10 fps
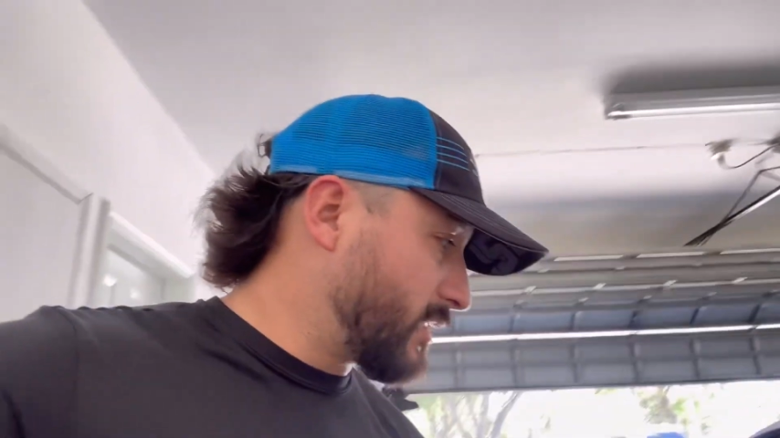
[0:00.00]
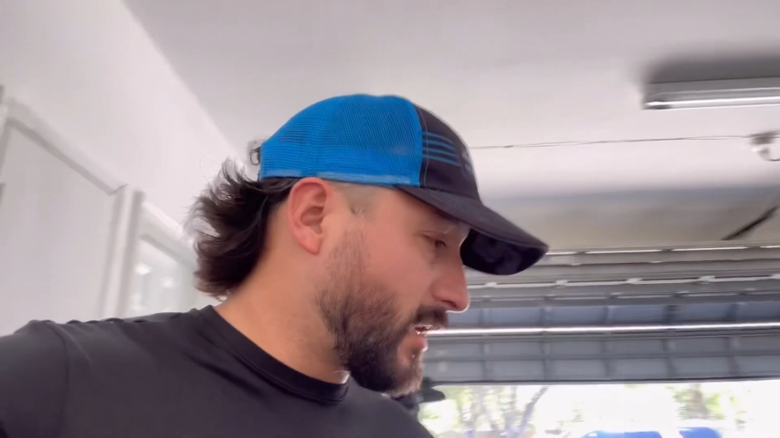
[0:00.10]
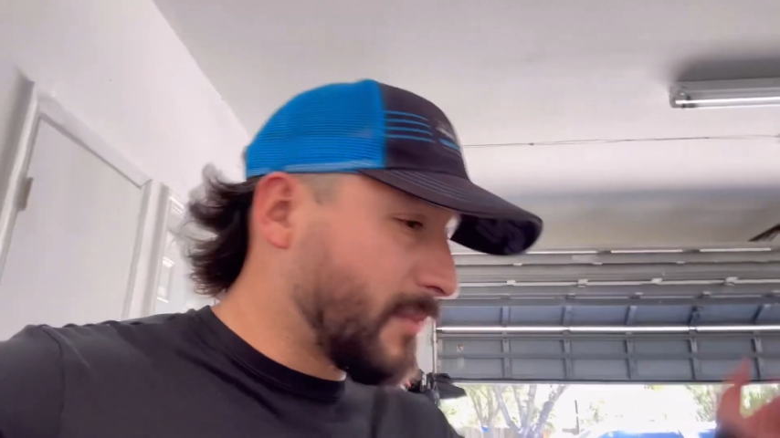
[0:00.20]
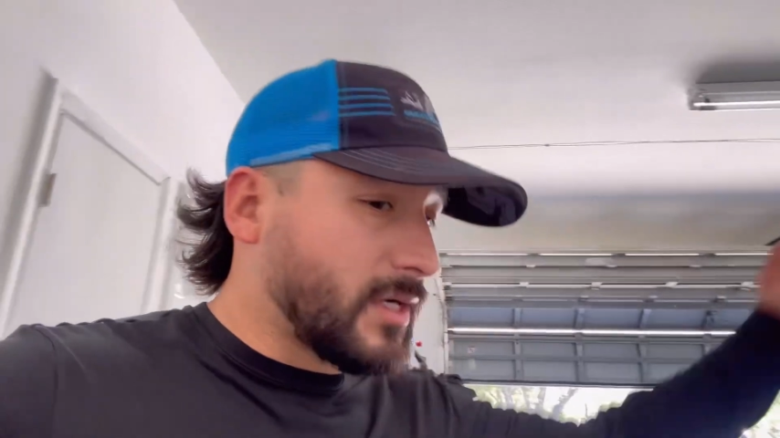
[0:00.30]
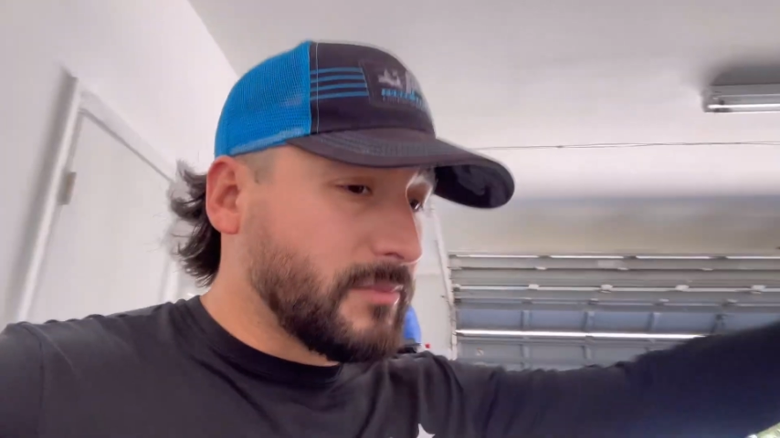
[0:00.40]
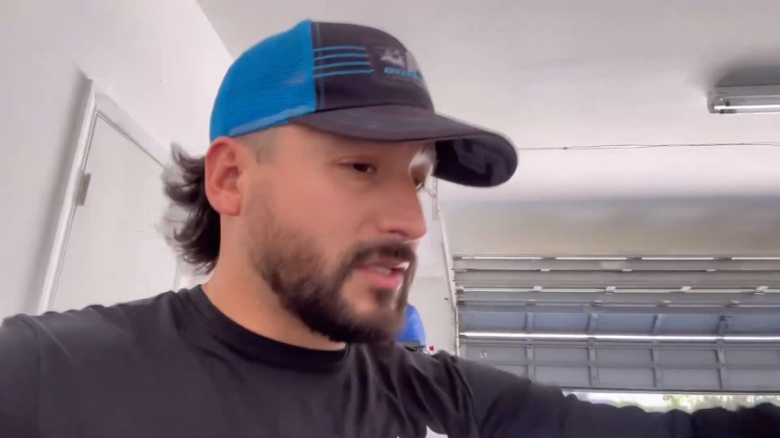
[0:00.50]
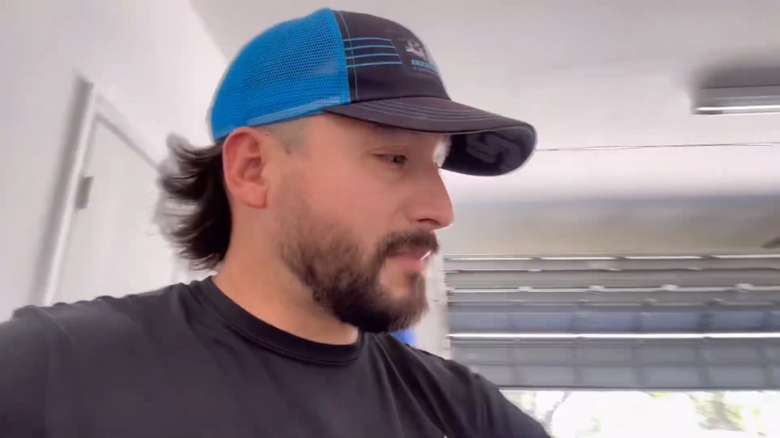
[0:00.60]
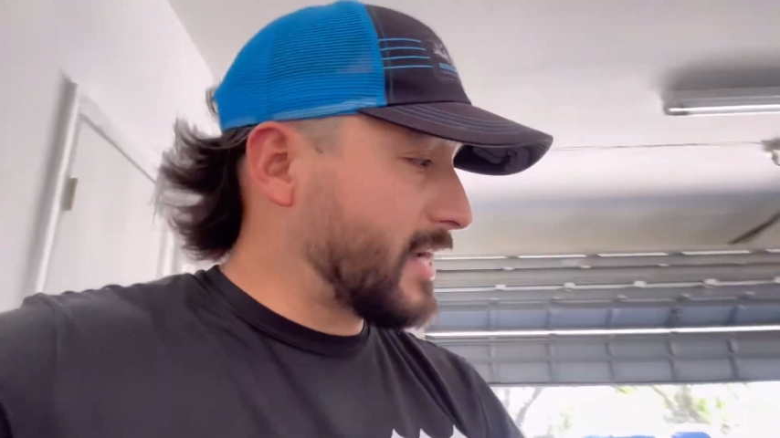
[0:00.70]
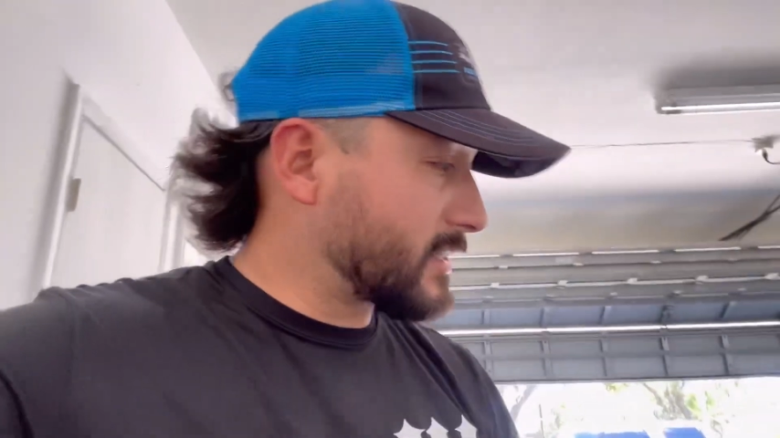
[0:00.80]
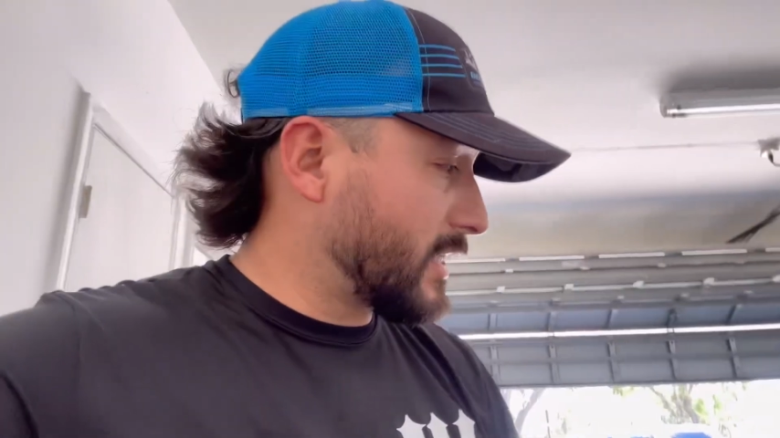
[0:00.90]
Then I'm gonna come to the
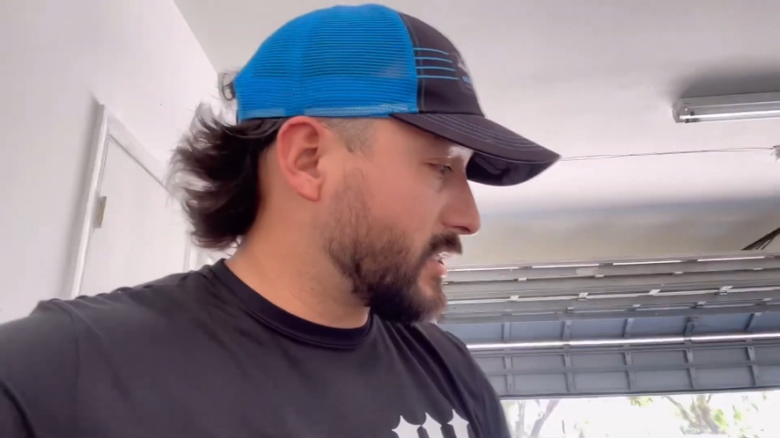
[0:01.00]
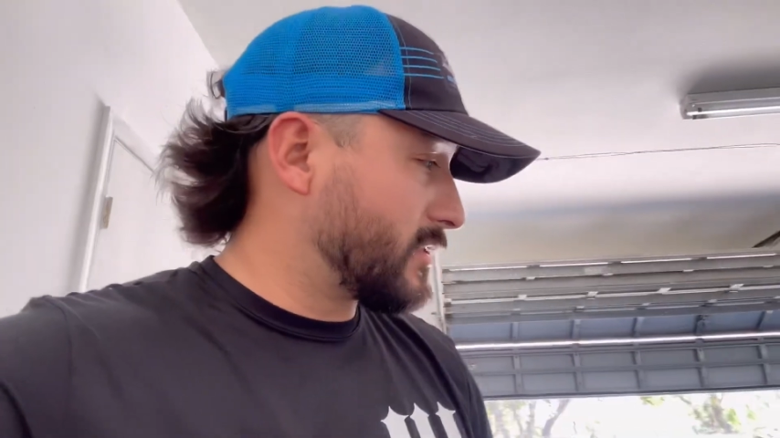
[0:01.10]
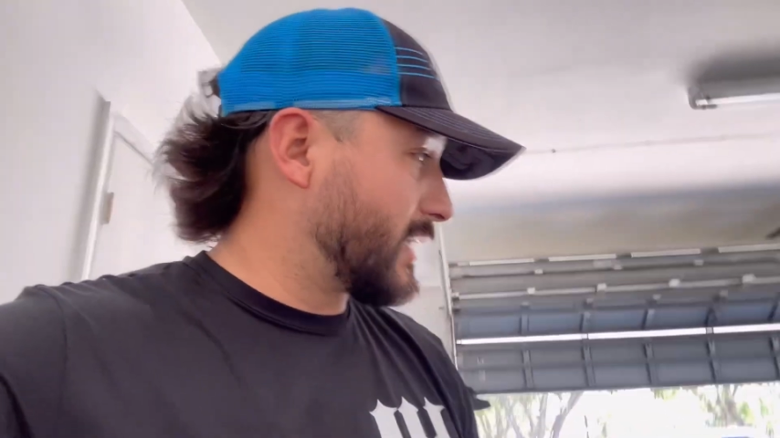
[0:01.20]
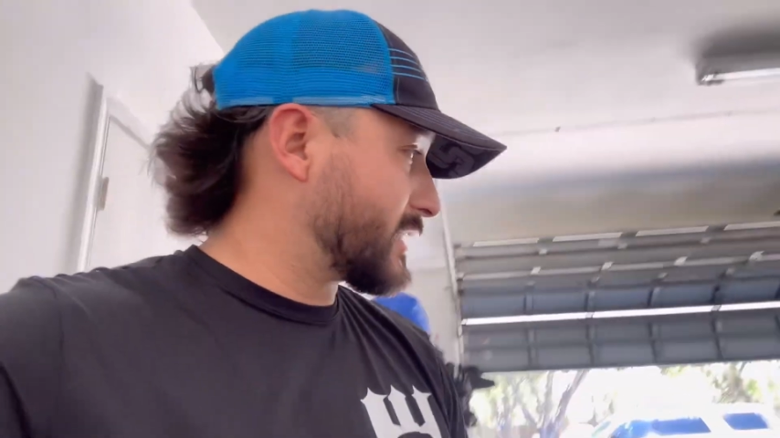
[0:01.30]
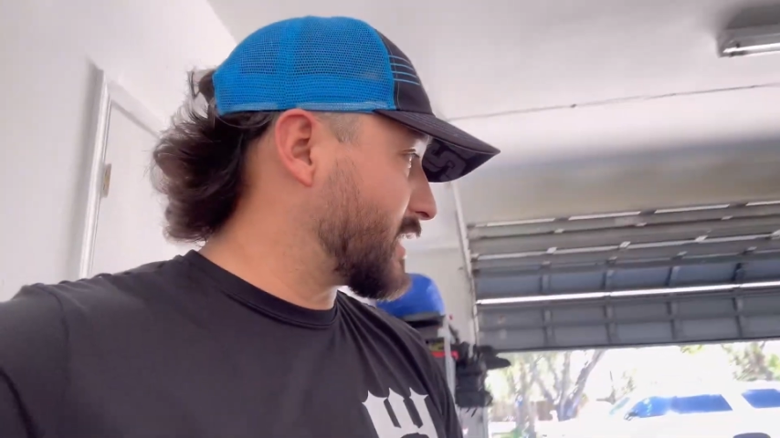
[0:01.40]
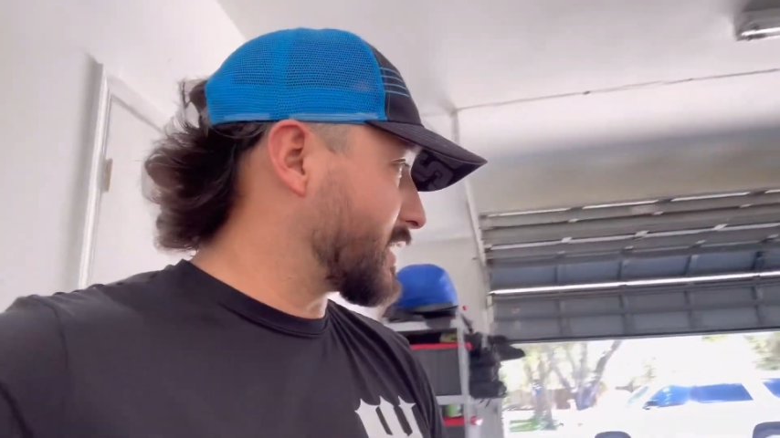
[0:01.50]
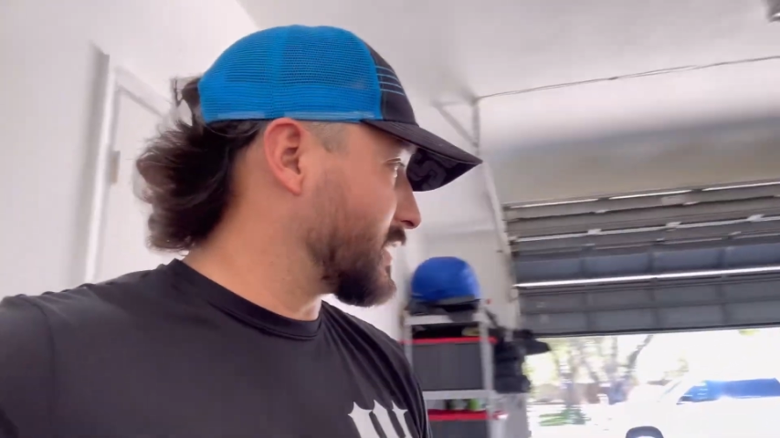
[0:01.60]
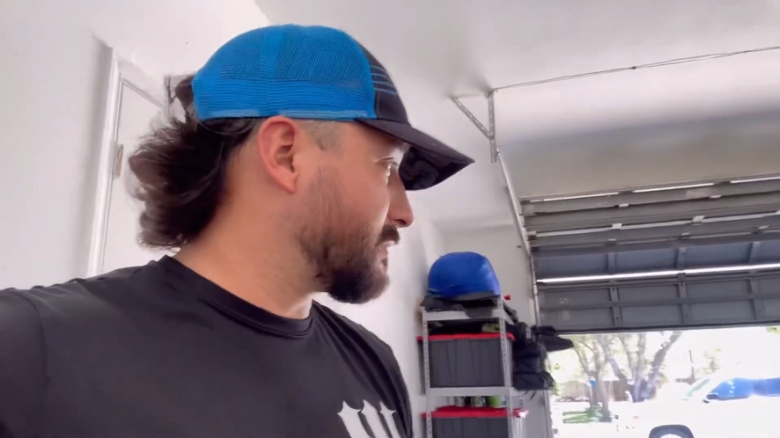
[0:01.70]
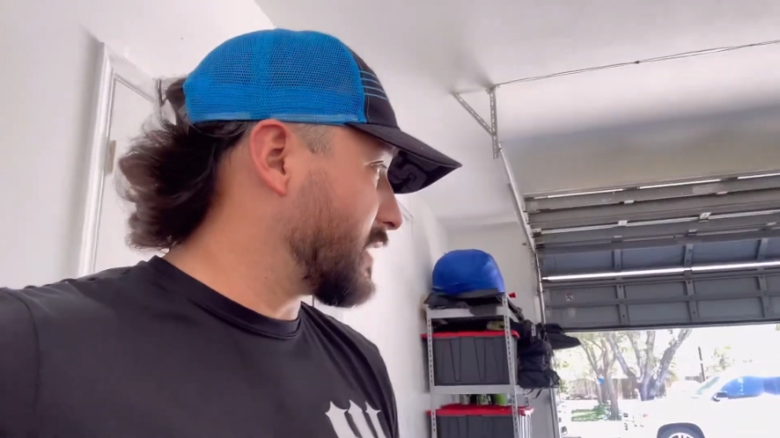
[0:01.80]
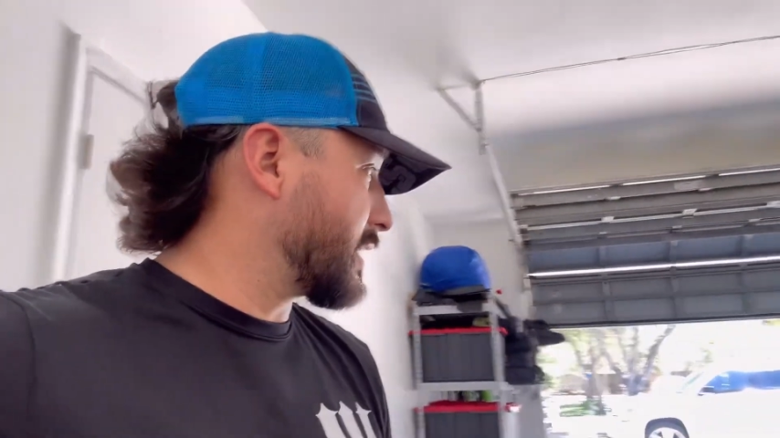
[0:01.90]
backside, do the exact
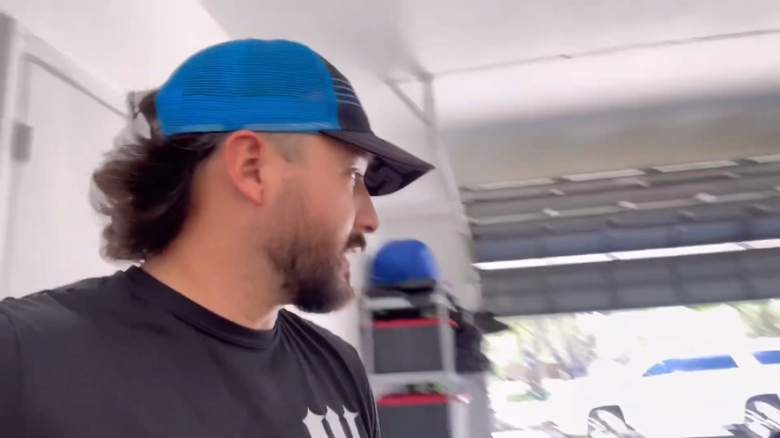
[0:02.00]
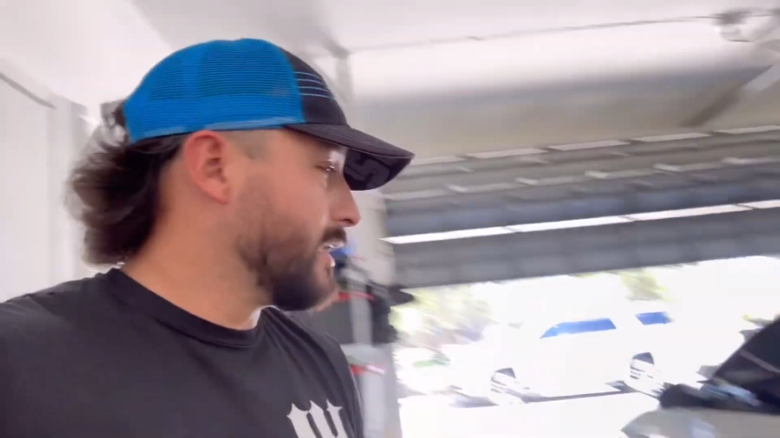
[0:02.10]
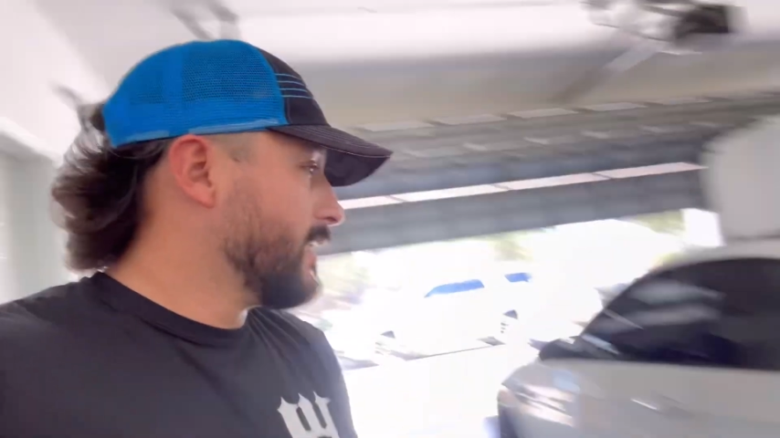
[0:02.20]
same thing.